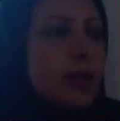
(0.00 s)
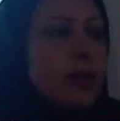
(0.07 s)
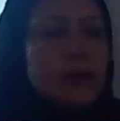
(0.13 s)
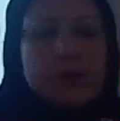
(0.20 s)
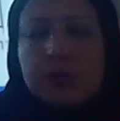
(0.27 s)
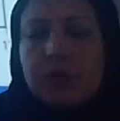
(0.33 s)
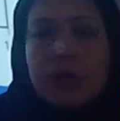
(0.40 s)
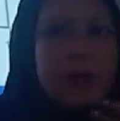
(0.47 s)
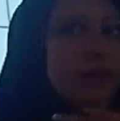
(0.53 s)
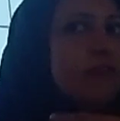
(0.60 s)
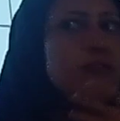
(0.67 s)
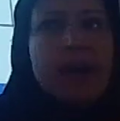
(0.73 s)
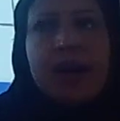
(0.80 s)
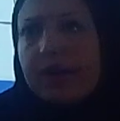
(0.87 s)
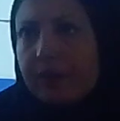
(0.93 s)
considered
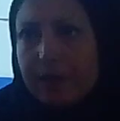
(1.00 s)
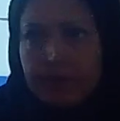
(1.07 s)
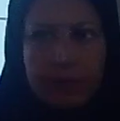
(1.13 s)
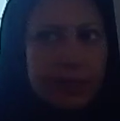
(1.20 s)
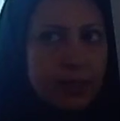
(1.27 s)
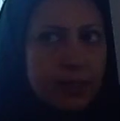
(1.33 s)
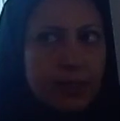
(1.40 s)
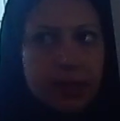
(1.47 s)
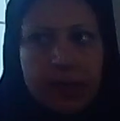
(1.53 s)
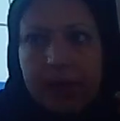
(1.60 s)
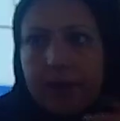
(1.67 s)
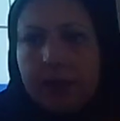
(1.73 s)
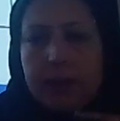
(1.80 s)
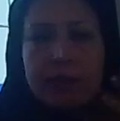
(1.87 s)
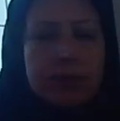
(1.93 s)
variably,
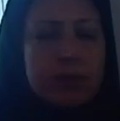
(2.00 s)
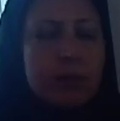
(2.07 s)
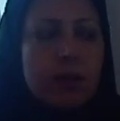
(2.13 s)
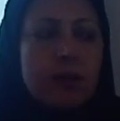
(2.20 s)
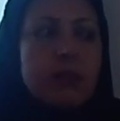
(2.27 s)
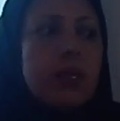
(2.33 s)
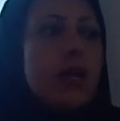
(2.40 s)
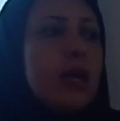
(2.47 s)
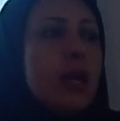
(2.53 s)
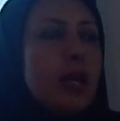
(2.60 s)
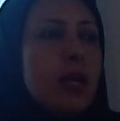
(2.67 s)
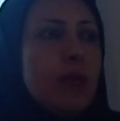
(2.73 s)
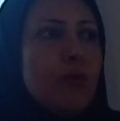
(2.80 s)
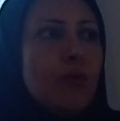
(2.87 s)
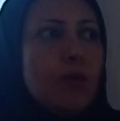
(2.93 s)
and it is not
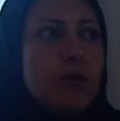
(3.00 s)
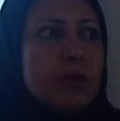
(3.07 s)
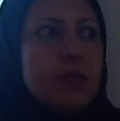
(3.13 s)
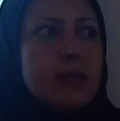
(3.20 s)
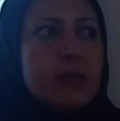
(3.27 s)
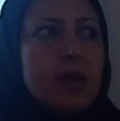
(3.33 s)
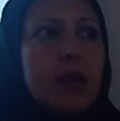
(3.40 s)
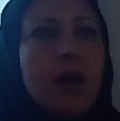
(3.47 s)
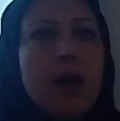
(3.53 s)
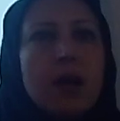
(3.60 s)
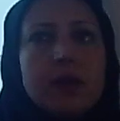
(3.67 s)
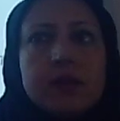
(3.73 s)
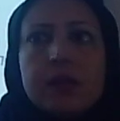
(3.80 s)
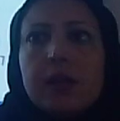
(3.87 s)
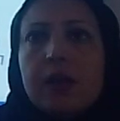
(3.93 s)
important
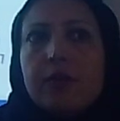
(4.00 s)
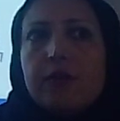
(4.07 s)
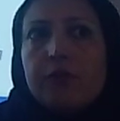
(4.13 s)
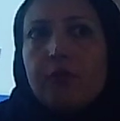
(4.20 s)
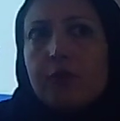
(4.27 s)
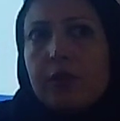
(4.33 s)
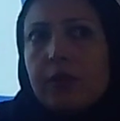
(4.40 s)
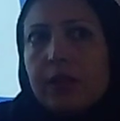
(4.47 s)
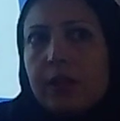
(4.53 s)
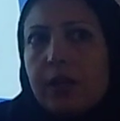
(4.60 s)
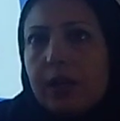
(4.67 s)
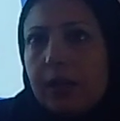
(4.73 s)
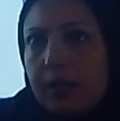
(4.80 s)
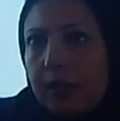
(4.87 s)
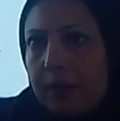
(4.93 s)
us for
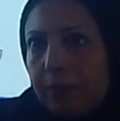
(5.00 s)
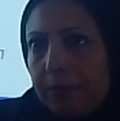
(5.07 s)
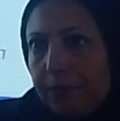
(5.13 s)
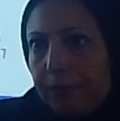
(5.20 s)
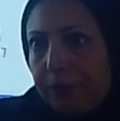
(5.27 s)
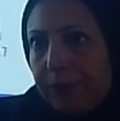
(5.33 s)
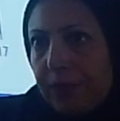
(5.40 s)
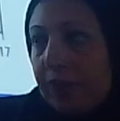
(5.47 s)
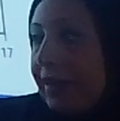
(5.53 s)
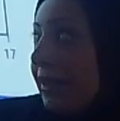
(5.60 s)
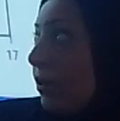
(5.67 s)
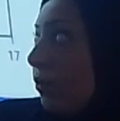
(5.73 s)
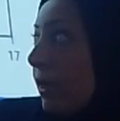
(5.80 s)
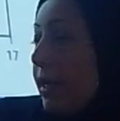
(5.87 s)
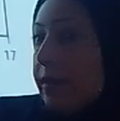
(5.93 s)

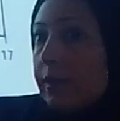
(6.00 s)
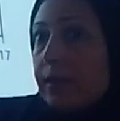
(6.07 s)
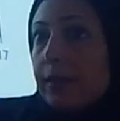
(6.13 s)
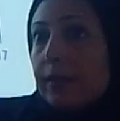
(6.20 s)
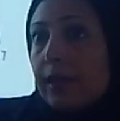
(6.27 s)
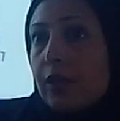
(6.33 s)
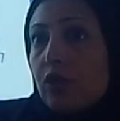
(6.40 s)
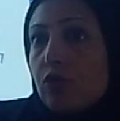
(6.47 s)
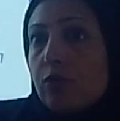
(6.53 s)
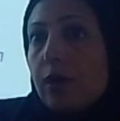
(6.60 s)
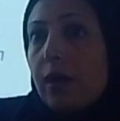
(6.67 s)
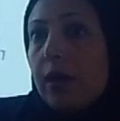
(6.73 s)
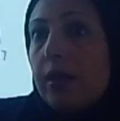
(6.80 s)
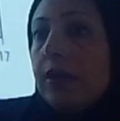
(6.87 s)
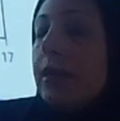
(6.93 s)
evaluate the
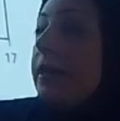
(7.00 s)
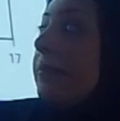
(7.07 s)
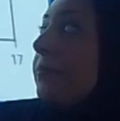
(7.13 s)
sexual